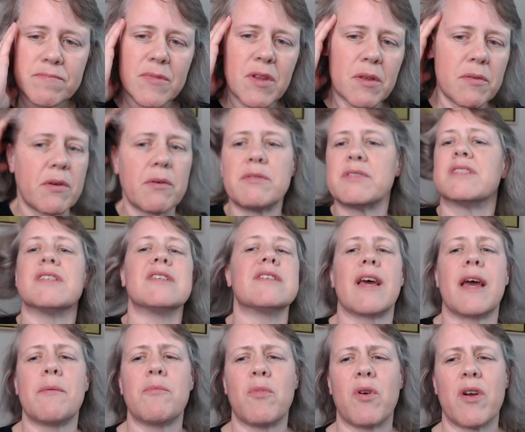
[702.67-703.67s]
there was a
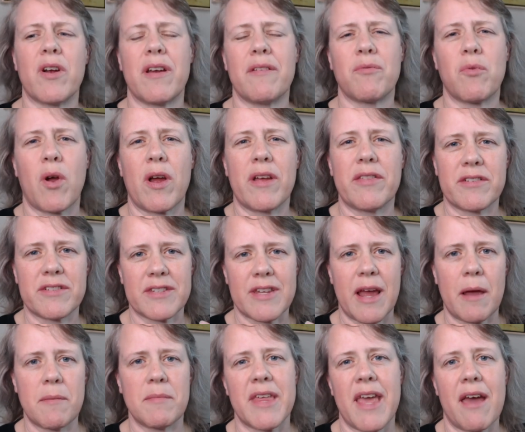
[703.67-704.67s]
time where, where there's a
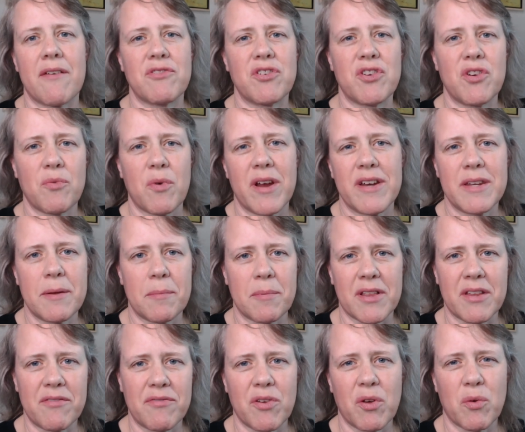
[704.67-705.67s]
time in the afternoon where I
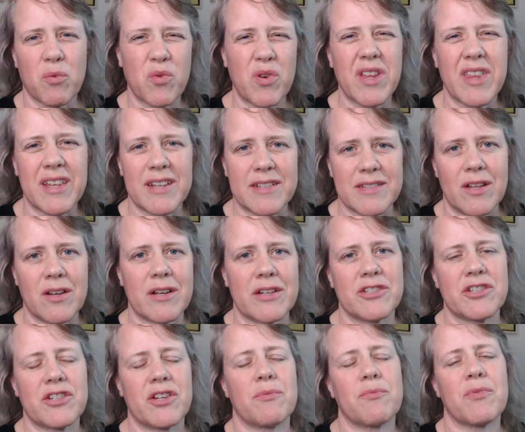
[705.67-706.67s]
typically feel really
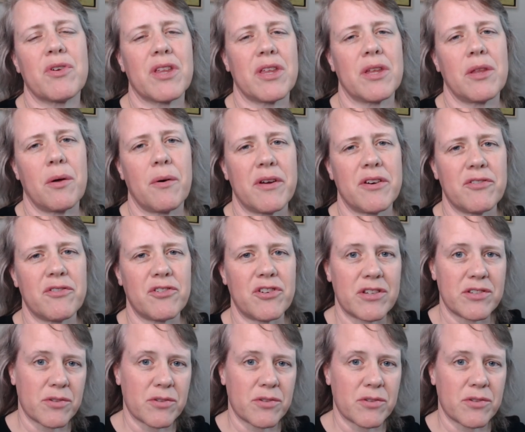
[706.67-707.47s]
sluggish and really low energy.